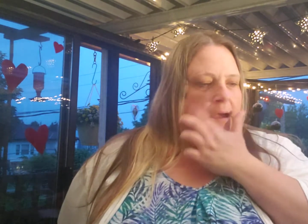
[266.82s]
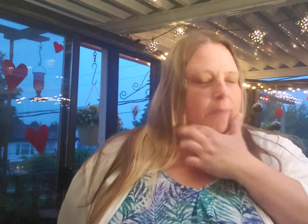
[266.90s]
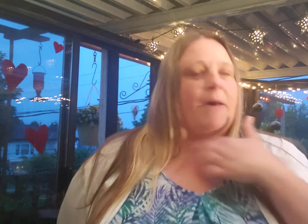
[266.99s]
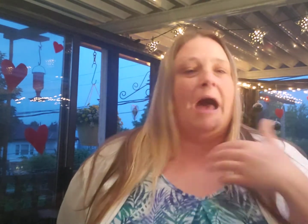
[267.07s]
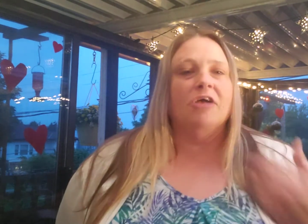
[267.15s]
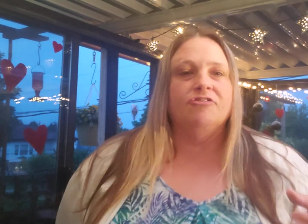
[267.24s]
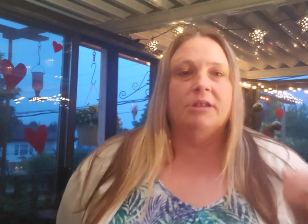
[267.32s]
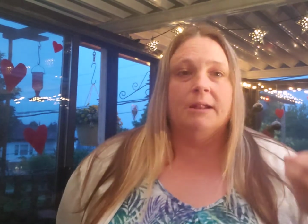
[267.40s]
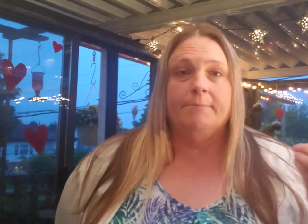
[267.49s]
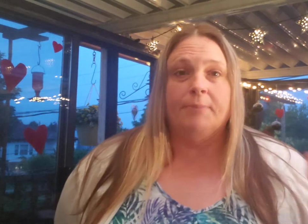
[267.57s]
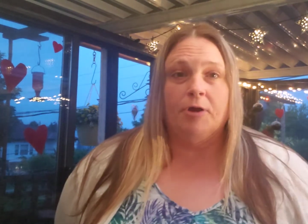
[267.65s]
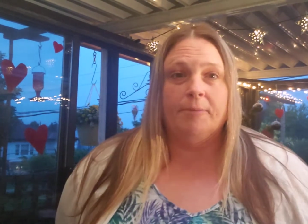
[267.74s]
passion
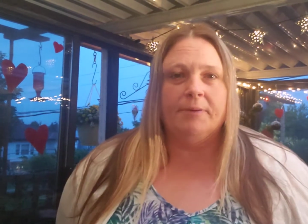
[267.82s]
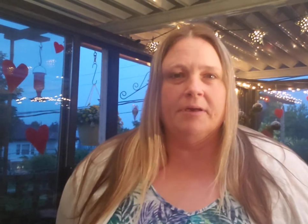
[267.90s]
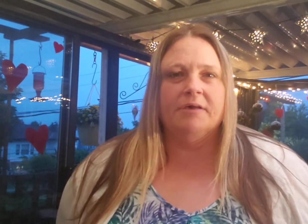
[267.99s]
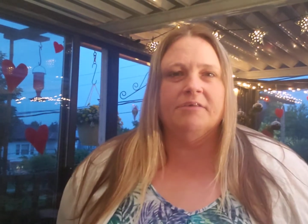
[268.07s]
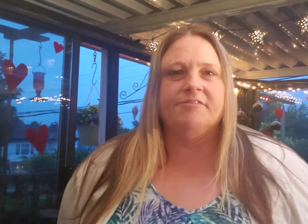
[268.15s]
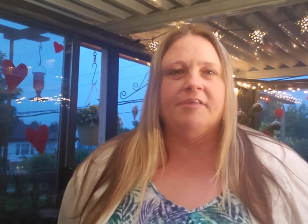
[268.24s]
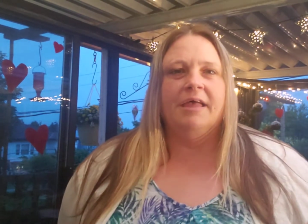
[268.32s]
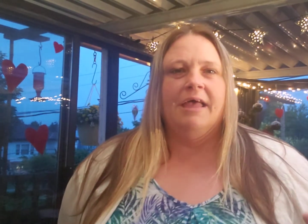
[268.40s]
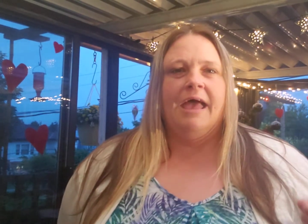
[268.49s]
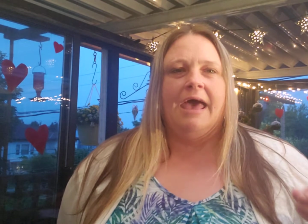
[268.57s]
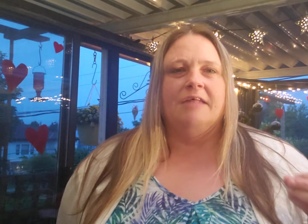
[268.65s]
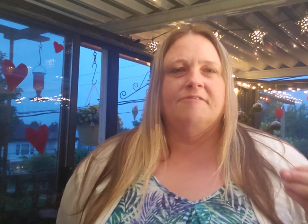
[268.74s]
and purpose,
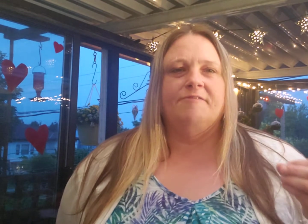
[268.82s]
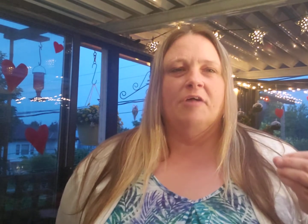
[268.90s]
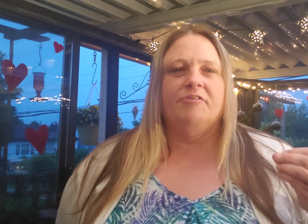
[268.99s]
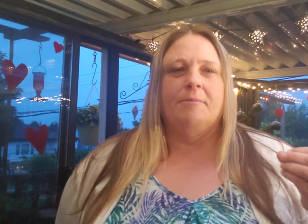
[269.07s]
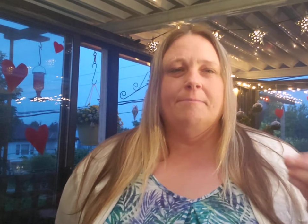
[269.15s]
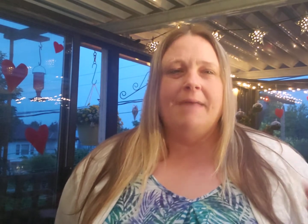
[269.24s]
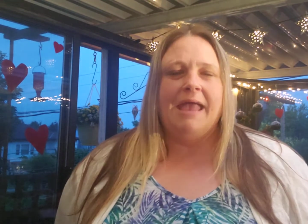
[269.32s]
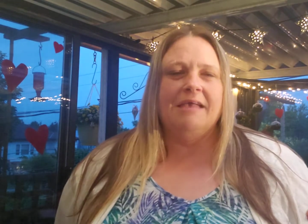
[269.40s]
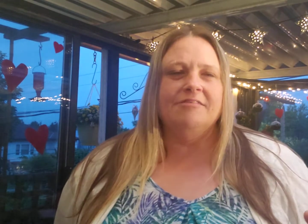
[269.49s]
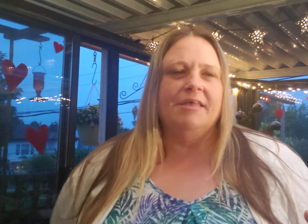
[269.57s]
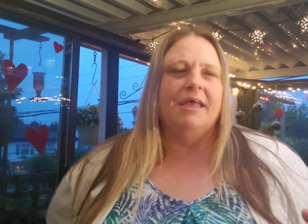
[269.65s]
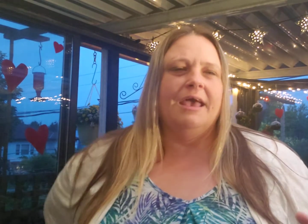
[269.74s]
and it felt
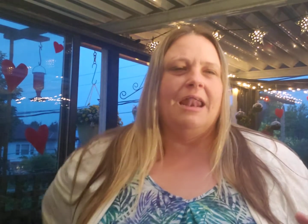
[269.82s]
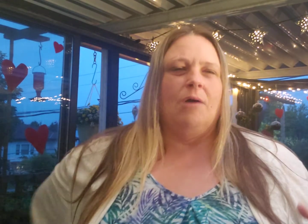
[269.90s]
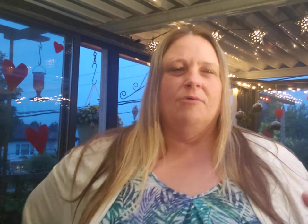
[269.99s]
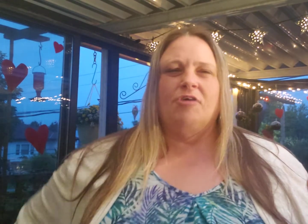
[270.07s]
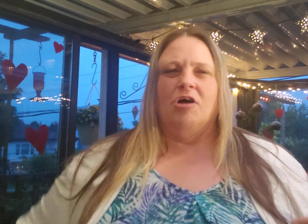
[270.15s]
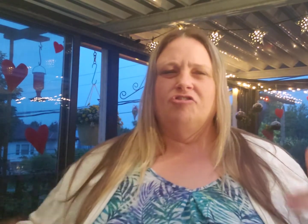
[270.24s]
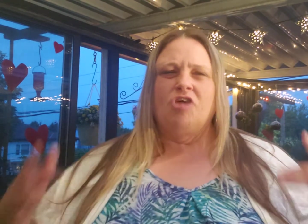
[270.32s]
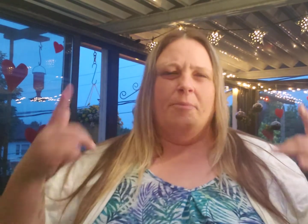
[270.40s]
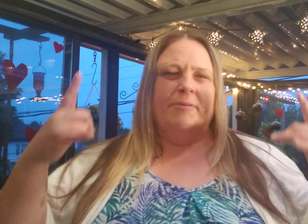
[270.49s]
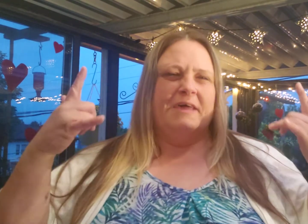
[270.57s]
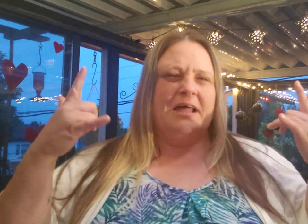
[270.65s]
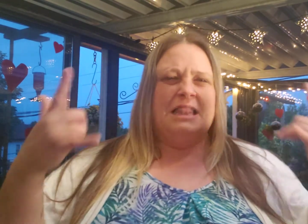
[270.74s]
amazing, and I was on
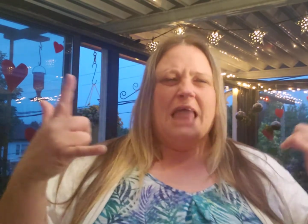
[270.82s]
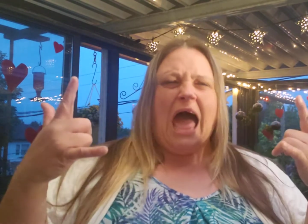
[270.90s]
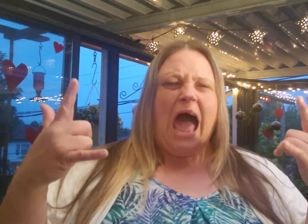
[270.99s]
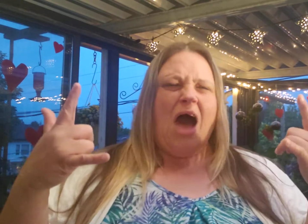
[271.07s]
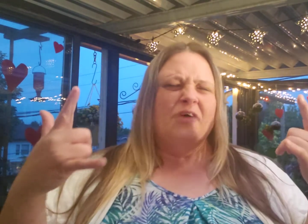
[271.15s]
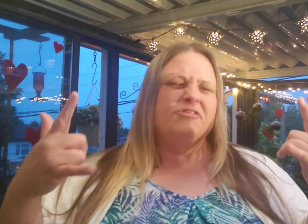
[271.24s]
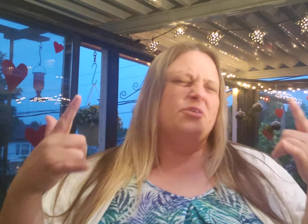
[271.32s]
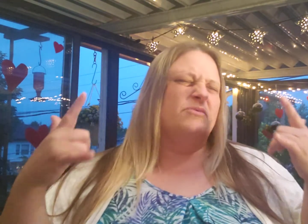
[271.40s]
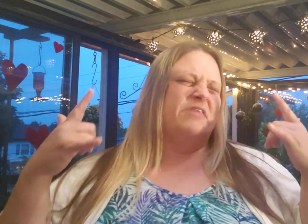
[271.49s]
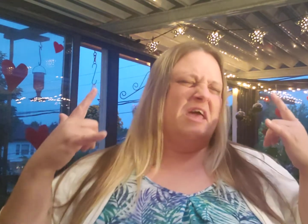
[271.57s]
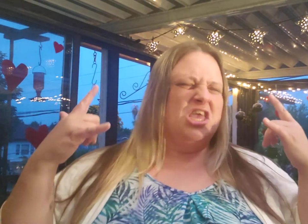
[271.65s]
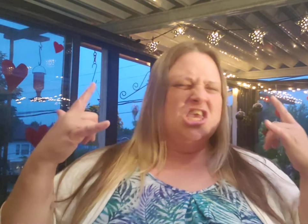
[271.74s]
top of the clouds, and it
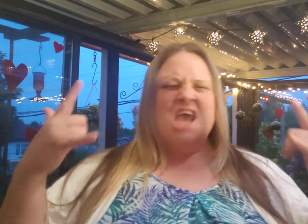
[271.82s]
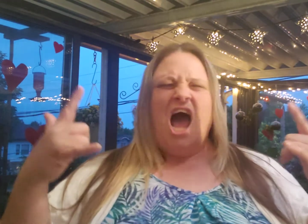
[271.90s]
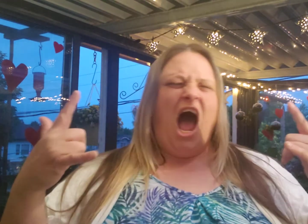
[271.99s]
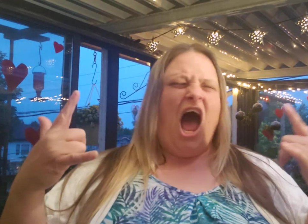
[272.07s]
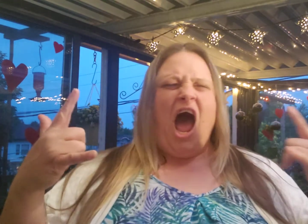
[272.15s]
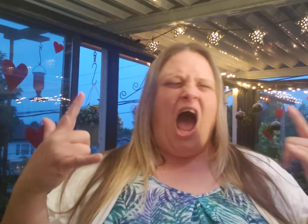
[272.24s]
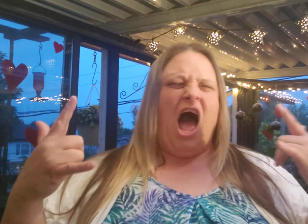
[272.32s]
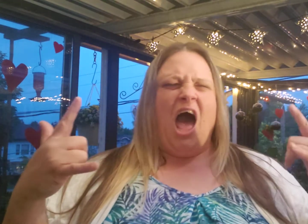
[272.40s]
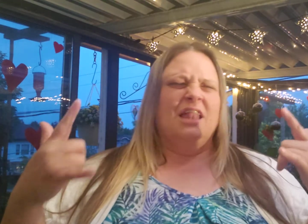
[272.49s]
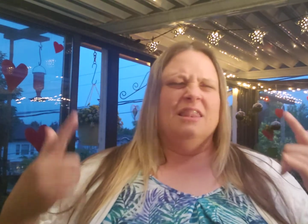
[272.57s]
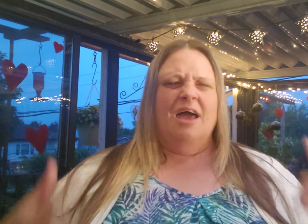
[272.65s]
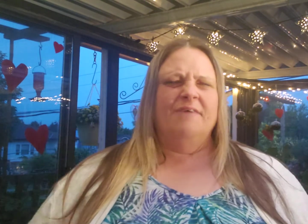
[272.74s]
was like,
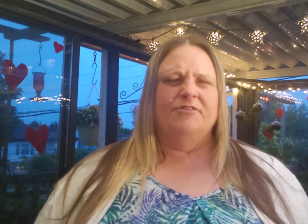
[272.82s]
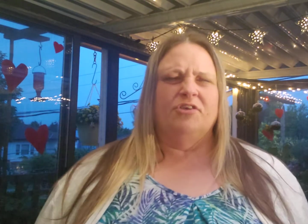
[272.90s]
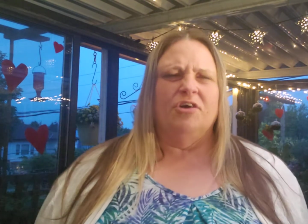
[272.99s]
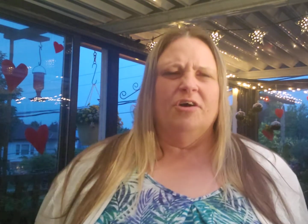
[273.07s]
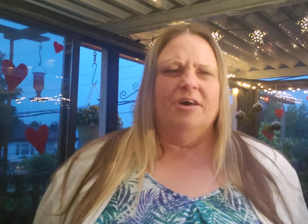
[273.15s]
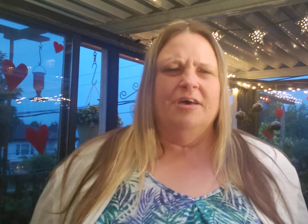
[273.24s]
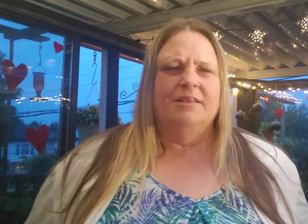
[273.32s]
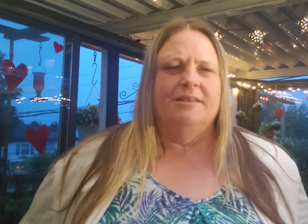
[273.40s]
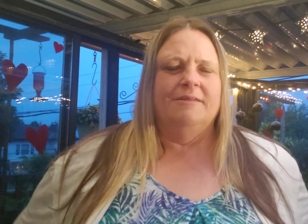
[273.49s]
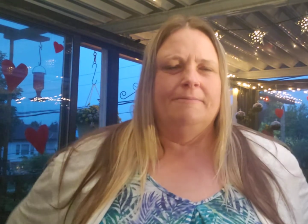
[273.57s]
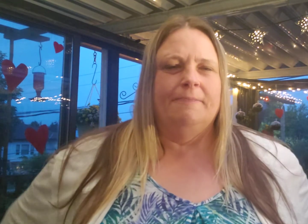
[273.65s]
yeah, life's good.